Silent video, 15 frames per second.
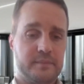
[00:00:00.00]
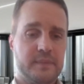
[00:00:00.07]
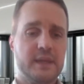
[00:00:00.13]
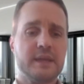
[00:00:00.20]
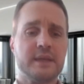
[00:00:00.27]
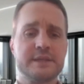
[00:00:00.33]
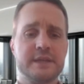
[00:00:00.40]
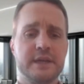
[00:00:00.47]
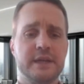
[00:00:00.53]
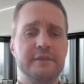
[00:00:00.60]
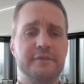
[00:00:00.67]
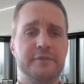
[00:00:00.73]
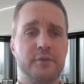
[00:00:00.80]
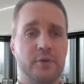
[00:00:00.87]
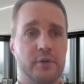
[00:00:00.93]
certainly
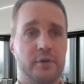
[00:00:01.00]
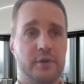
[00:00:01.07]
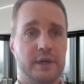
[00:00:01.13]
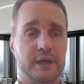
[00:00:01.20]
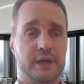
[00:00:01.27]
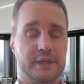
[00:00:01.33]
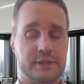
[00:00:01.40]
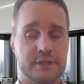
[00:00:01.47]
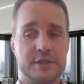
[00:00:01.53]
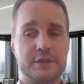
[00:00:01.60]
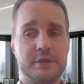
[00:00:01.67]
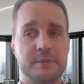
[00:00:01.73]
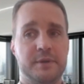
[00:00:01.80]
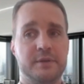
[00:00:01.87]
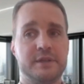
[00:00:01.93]
for
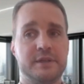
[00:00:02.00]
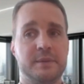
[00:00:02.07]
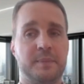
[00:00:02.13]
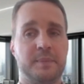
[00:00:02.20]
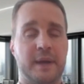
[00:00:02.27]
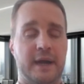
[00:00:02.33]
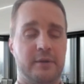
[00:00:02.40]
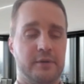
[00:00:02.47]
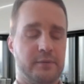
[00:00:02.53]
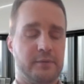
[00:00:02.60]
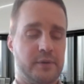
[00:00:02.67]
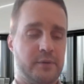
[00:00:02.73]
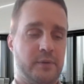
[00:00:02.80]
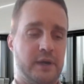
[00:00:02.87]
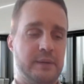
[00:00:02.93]
distributed power
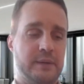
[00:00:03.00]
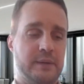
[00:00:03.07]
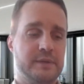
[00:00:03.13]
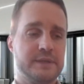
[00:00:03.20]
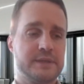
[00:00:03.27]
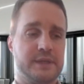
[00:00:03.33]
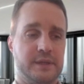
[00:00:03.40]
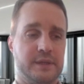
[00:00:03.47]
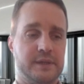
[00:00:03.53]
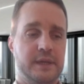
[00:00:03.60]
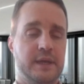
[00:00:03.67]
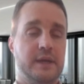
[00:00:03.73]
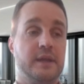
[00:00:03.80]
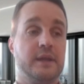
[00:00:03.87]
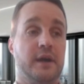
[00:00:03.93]
requirements that
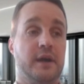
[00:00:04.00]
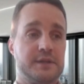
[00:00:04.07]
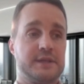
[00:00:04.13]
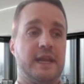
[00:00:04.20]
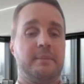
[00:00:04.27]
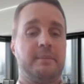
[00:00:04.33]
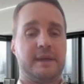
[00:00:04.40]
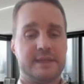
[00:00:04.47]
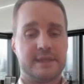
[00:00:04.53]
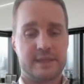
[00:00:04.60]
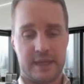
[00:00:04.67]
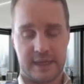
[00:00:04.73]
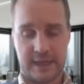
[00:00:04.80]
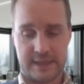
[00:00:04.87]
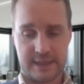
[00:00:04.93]
large land masses like
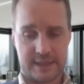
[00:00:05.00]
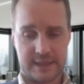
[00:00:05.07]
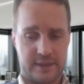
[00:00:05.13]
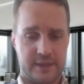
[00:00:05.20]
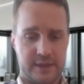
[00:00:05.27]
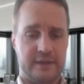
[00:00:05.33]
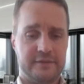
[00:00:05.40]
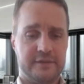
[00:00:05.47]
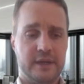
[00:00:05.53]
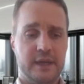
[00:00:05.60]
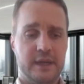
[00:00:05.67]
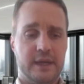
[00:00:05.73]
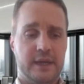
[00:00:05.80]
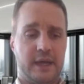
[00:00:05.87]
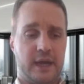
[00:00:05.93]
Kazakhstan have,
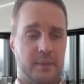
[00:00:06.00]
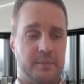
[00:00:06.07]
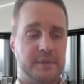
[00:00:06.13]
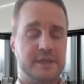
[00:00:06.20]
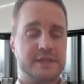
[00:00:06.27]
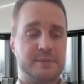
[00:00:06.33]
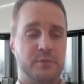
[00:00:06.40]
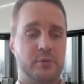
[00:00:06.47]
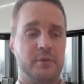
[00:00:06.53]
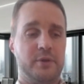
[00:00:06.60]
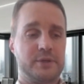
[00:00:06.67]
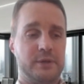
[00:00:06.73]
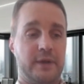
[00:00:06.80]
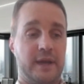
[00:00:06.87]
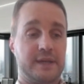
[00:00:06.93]
these small
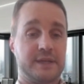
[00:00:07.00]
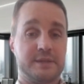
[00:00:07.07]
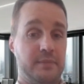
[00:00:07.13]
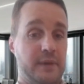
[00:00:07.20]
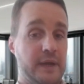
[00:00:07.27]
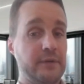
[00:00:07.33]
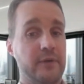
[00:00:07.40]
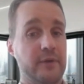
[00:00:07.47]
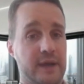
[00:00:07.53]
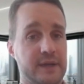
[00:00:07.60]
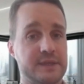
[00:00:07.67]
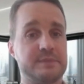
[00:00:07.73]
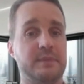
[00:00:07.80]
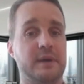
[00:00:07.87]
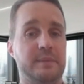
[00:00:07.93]
modular reactors and
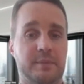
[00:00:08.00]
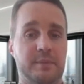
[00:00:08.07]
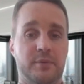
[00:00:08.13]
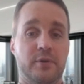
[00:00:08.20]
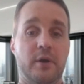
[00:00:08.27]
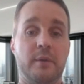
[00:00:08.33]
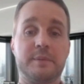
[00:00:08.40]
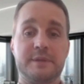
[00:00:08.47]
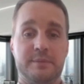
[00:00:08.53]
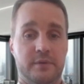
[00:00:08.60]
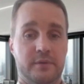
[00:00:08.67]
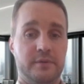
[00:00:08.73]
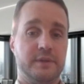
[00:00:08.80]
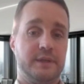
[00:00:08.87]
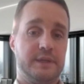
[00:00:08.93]
microreactors might be more
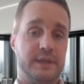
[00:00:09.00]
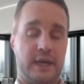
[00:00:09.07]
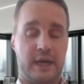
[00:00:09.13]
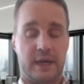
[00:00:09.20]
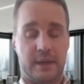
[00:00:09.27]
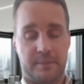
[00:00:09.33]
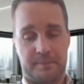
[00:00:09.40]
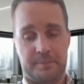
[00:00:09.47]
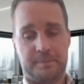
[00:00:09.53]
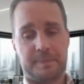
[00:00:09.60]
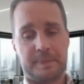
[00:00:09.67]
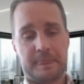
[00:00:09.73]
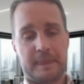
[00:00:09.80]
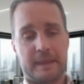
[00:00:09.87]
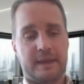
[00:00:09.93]
optimal.
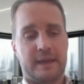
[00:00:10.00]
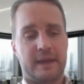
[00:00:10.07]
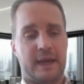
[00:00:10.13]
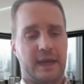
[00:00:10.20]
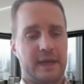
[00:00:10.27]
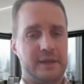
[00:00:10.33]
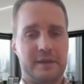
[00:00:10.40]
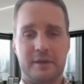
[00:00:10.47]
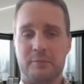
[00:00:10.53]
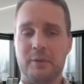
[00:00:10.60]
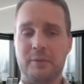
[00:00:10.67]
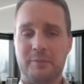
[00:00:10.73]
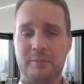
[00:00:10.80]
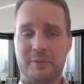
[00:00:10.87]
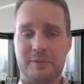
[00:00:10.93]

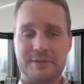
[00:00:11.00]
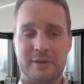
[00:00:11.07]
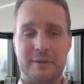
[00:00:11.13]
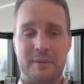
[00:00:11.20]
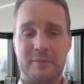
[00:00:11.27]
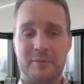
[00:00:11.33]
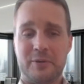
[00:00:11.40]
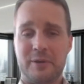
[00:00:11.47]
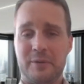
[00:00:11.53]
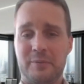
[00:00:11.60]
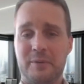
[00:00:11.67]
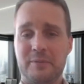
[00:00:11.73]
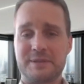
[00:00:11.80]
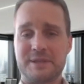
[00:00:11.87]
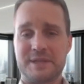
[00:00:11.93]
Sorry, Mamuko,
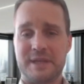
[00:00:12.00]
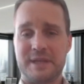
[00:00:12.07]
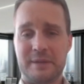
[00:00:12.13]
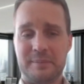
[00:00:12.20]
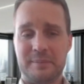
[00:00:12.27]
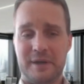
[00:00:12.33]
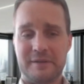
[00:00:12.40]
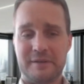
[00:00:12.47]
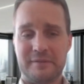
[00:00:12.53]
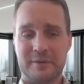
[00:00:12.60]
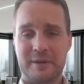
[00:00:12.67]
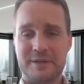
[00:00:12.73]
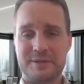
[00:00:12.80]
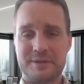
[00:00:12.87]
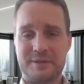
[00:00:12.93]
what was the second part of the
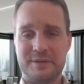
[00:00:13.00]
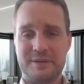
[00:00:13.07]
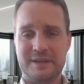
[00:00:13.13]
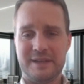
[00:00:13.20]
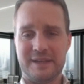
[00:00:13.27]
question?